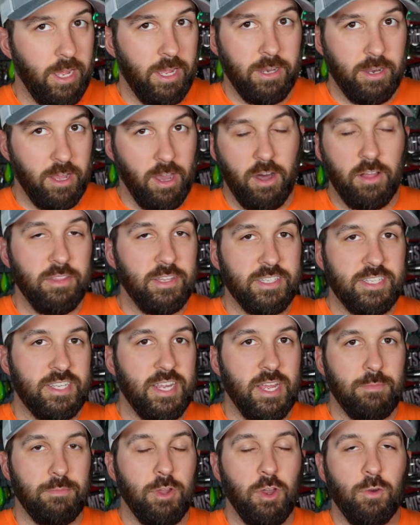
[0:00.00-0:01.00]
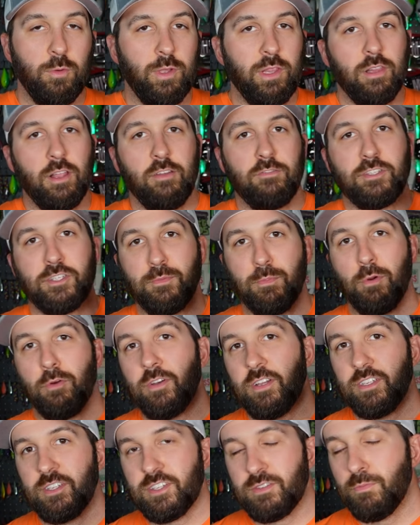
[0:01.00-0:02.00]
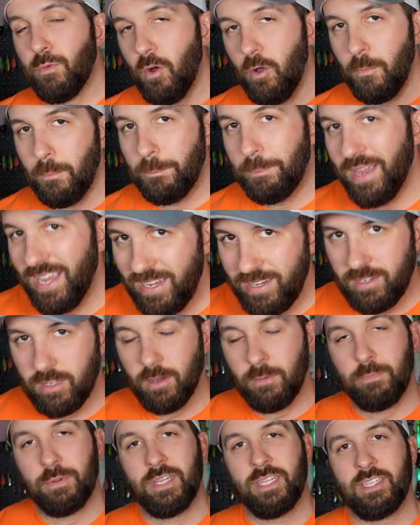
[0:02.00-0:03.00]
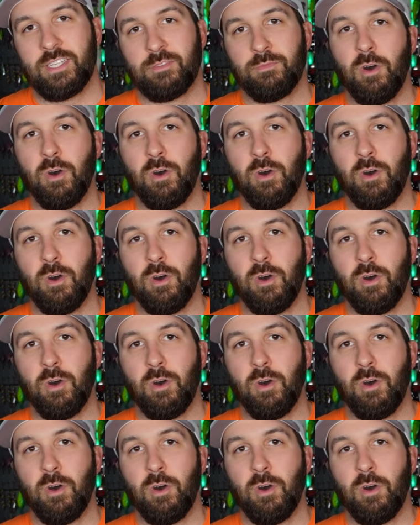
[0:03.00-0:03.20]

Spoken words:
And on the same note, we love supporting small bait companies,